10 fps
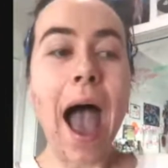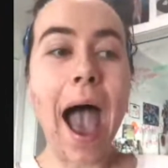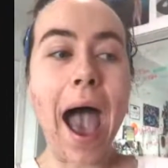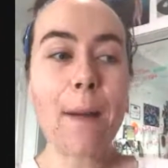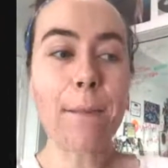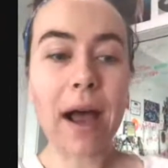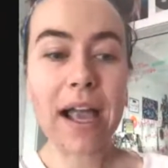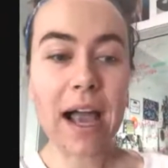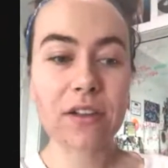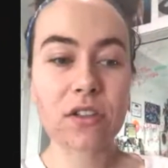at my
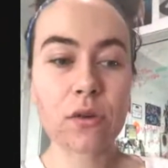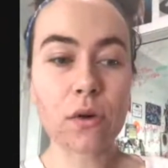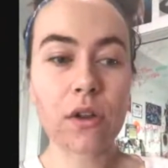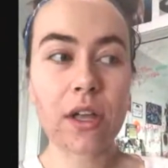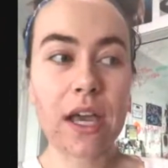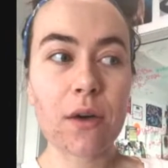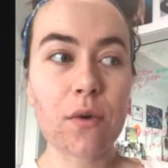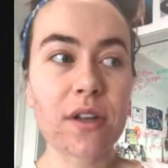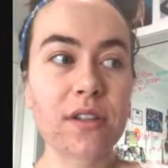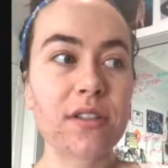high school it
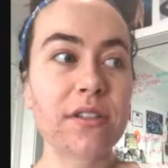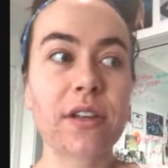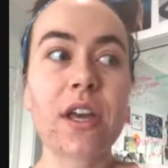was